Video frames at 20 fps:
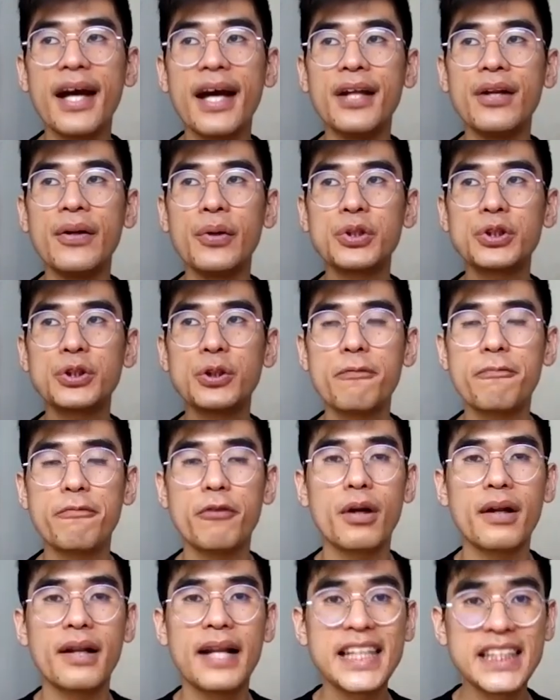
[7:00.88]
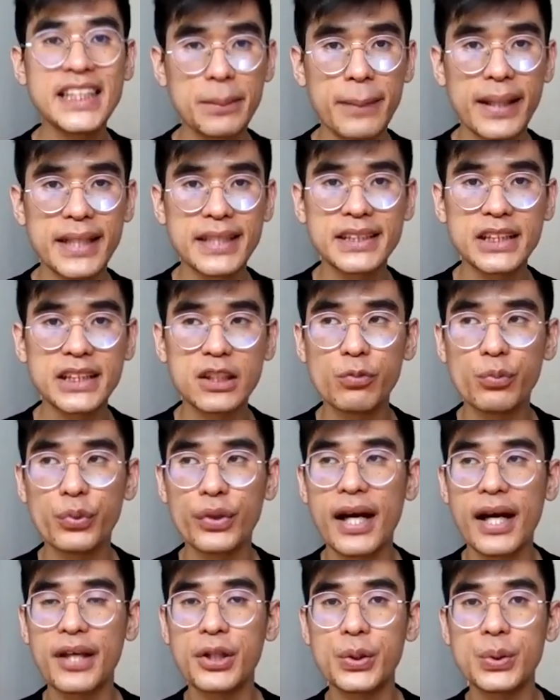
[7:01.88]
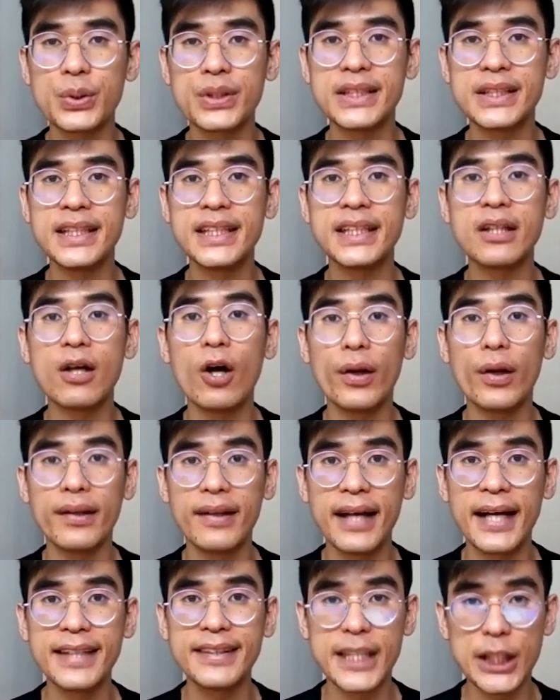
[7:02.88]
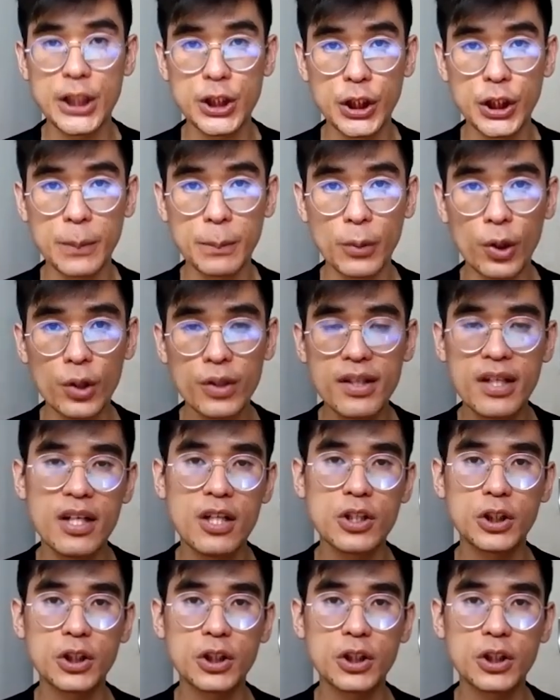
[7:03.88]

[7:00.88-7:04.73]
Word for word: and also for last semester, we are using online teaching mode.